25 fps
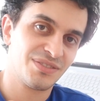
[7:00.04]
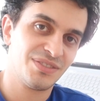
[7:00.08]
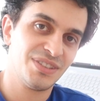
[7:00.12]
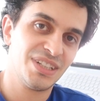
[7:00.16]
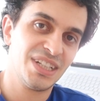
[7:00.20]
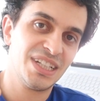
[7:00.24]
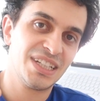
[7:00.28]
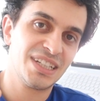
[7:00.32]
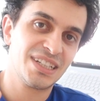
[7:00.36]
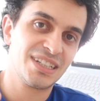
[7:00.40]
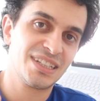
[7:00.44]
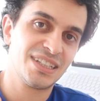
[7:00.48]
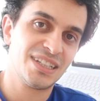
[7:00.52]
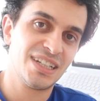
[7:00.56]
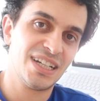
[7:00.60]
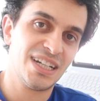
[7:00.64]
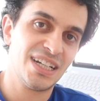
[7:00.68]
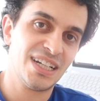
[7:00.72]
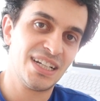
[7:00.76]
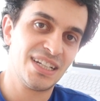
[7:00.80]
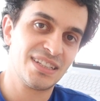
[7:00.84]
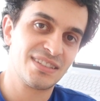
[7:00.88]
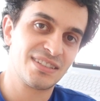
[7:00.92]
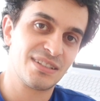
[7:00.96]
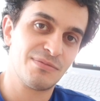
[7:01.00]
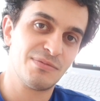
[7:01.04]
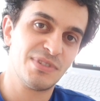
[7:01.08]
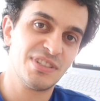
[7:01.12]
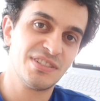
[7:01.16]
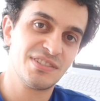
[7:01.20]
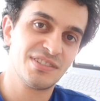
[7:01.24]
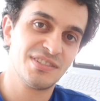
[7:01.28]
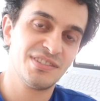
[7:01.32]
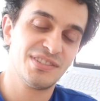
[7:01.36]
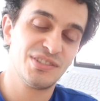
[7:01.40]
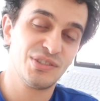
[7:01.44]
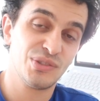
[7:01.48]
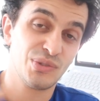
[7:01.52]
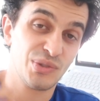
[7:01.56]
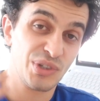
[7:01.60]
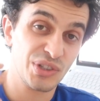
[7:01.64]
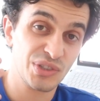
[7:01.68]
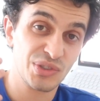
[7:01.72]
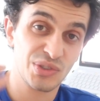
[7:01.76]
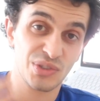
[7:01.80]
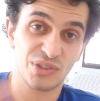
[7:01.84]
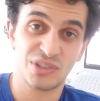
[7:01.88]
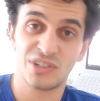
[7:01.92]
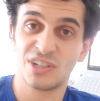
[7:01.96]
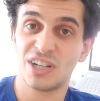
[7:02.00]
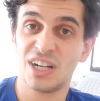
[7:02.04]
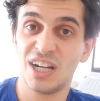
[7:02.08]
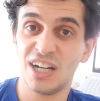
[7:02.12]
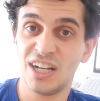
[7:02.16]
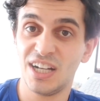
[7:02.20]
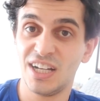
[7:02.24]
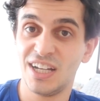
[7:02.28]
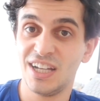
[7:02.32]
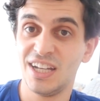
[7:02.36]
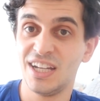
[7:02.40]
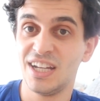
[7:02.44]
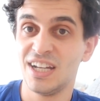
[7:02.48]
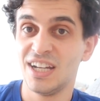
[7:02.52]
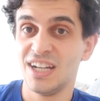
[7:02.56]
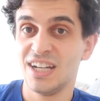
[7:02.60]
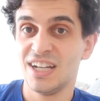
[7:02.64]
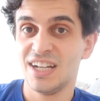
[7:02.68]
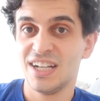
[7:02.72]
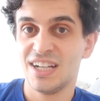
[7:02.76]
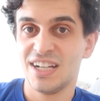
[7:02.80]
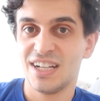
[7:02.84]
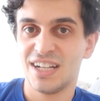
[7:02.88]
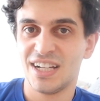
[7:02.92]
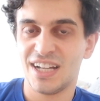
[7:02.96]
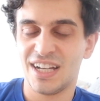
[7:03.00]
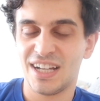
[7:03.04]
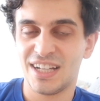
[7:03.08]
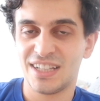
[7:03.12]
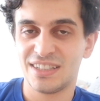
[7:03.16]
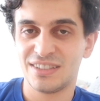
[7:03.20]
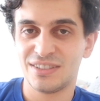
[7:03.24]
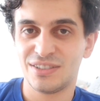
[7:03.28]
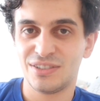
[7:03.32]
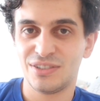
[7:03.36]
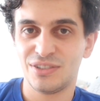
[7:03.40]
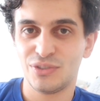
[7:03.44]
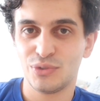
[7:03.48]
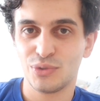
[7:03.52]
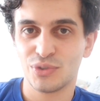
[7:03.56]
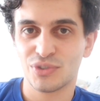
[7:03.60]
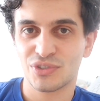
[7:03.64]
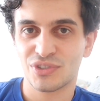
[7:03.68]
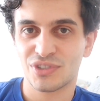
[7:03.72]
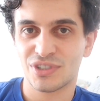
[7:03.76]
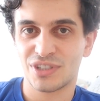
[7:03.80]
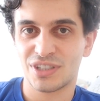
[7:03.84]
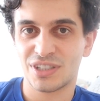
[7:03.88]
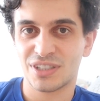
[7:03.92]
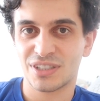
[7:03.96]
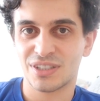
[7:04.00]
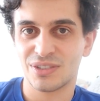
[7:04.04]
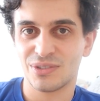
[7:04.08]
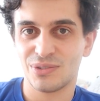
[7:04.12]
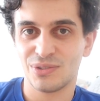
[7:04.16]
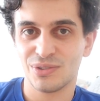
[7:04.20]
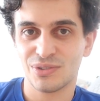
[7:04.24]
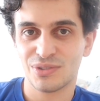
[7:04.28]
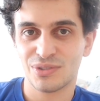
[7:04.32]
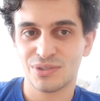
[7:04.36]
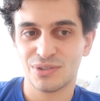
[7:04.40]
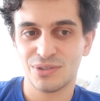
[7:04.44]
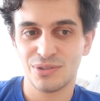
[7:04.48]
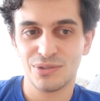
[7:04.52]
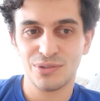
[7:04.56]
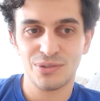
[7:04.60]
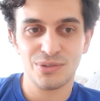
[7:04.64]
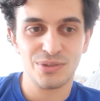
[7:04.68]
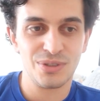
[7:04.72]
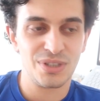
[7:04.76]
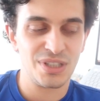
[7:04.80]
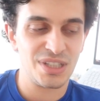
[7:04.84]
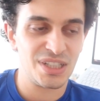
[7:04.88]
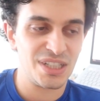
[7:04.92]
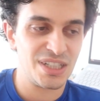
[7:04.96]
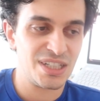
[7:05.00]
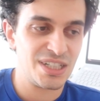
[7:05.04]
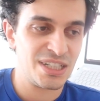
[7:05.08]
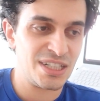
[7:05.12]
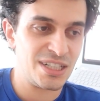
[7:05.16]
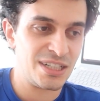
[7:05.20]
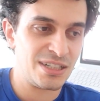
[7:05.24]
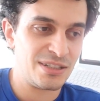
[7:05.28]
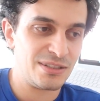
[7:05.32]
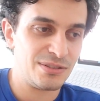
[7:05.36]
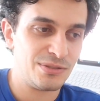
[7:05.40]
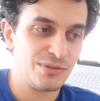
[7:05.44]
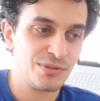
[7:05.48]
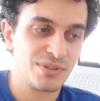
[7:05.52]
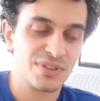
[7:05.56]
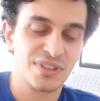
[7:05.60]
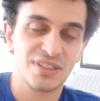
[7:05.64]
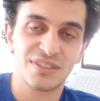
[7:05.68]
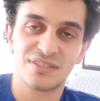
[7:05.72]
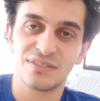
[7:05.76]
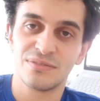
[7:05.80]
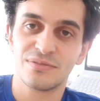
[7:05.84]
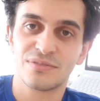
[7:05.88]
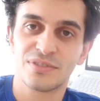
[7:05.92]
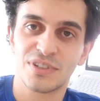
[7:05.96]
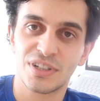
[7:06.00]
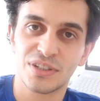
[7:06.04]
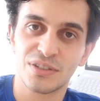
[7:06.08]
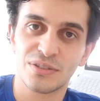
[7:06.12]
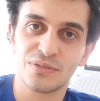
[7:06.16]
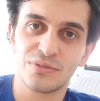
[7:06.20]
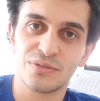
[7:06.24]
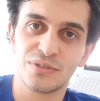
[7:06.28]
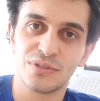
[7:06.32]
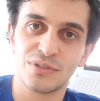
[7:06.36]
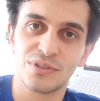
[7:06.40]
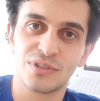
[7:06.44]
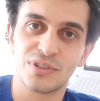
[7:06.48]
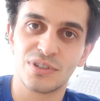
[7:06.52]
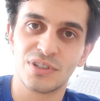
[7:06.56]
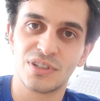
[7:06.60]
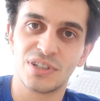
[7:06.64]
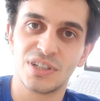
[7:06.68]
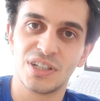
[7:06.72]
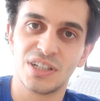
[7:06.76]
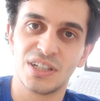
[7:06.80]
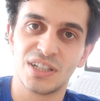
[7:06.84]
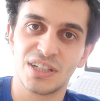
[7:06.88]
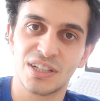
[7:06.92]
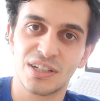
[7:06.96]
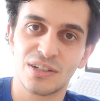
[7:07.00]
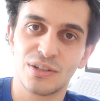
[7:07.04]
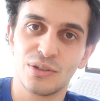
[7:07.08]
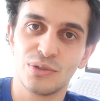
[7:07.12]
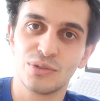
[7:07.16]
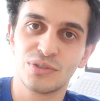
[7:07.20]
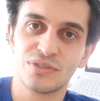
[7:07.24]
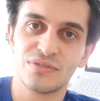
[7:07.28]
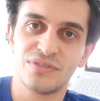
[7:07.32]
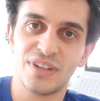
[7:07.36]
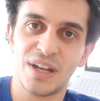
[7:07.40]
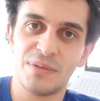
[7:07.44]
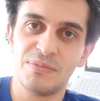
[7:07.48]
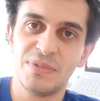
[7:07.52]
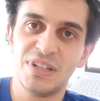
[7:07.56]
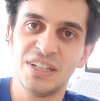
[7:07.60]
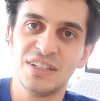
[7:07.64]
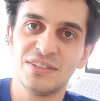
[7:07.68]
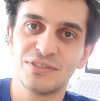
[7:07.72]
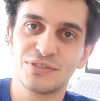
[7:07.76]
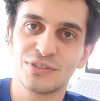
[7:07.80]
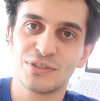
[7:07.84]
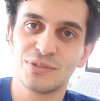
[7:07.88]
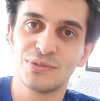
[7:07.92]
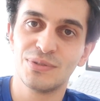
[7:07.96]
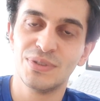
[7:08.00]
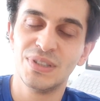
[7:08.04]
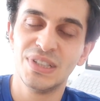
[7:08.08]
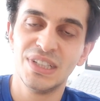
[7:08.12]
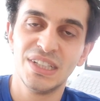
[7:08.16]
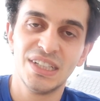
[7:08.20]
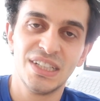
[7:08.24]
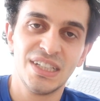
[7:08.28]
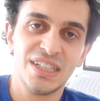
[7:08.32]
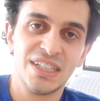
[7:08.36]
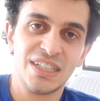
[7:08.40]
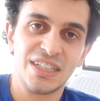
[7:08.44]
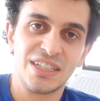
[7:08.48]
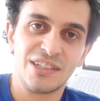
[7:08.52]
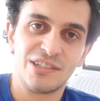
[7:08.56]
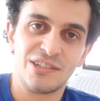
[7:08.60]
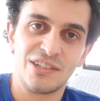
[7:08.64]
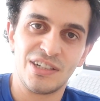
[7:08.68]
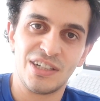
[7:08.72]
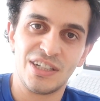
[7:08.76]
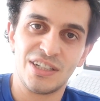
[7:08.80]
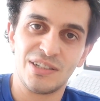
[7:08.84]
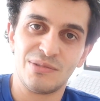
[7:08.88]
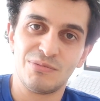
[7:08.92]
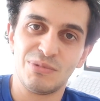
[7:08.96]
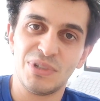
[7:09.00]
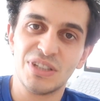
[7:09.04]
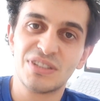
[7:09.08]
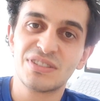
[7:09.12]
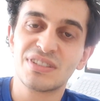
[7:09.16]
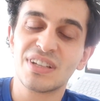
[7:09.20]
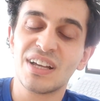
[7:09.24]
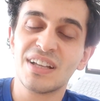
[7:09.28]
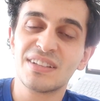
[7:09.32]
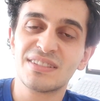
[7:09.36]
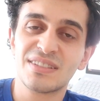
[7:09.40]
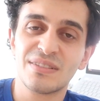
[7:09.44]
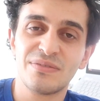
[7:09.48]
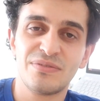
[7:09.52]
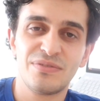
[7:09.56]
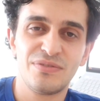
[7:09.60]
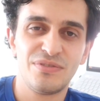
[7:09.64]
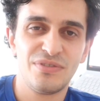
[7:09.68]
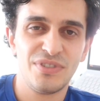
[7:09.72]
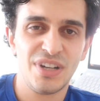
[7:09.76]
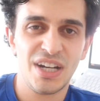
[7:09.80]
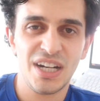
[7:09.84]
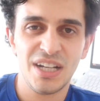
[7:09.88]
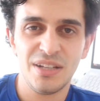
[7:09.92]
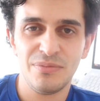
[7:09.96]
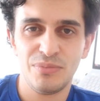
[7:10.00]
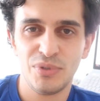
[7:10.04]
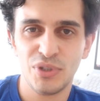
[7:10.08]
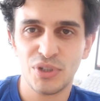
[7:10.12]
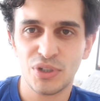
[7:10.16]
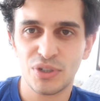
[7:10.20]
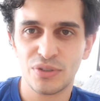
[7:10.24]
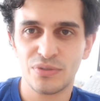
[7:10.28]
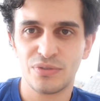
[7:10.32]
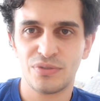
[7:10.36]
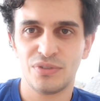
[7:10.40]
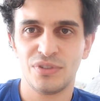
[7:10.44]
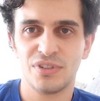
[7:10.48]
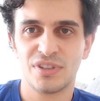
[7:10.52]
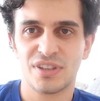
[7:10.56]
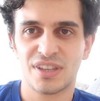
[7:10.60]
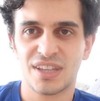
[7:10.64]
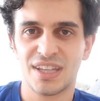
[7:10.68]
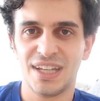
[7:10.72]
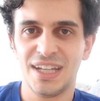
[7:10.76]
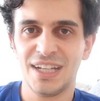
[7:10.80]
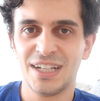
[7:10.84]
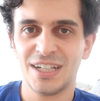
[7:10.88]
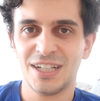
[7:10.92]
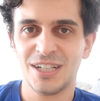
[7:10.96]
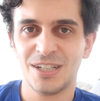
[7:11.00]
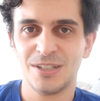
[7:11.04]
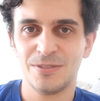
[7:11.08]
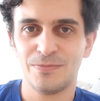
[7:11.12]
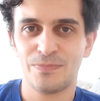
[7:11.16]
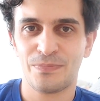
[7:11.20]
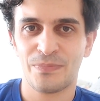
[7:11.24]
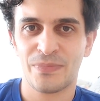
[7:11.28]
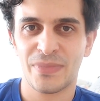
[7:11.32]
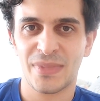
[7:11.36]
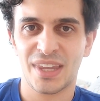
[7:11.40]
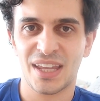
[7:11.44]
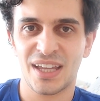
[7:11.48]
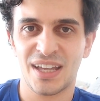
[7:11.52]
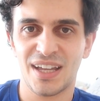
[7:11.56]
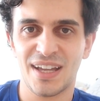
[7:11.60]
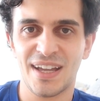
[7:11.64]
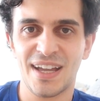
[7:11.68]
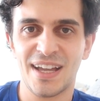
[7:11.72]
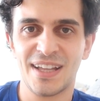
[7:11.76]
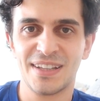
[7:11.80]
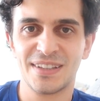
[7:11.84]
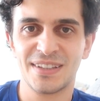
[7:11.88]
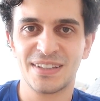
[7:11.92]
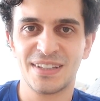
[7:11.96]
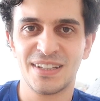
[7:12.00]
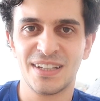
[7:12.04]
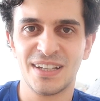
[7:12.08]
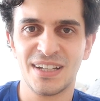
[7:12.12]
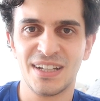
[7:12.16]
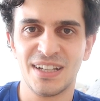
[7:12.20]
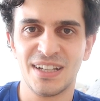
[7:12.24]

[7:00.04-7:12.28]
feeling at some instance you want to cry, and you will start also doing this in front of your close family. So it's a very beautiful thing, and